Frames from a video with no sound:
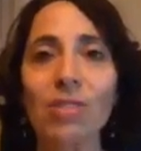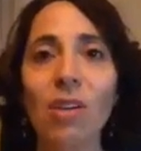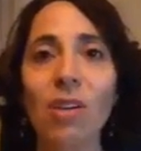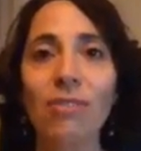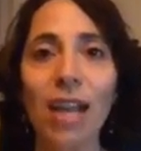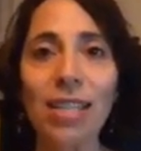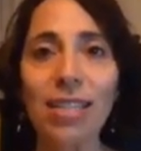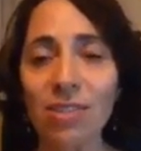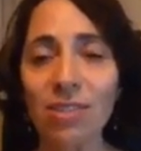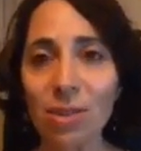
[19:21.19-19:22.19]
So if
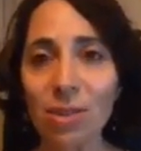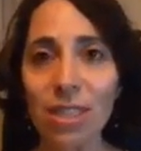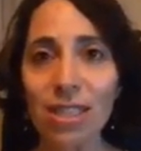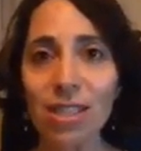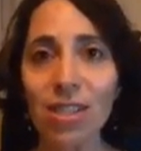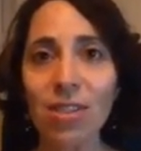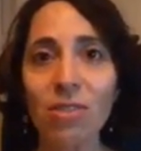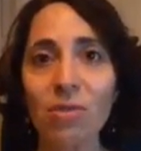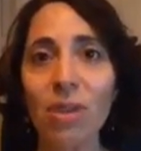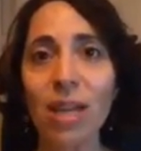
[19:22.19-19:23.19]
that sounds interesting to
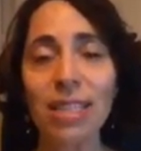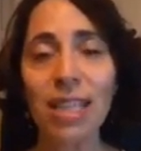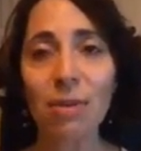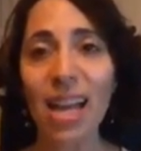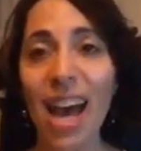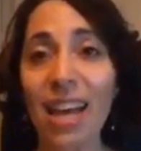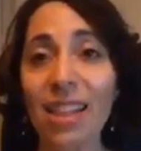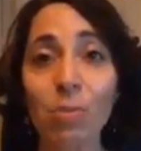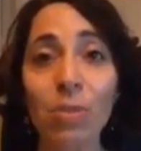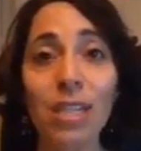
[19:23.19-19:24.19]
you, if you resonate with
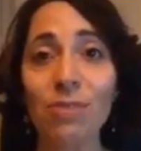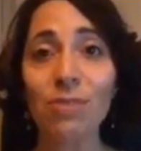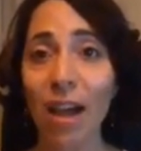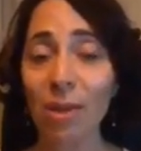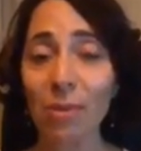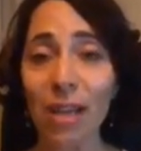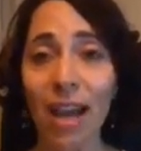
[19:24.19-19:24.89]
that, then please follow me.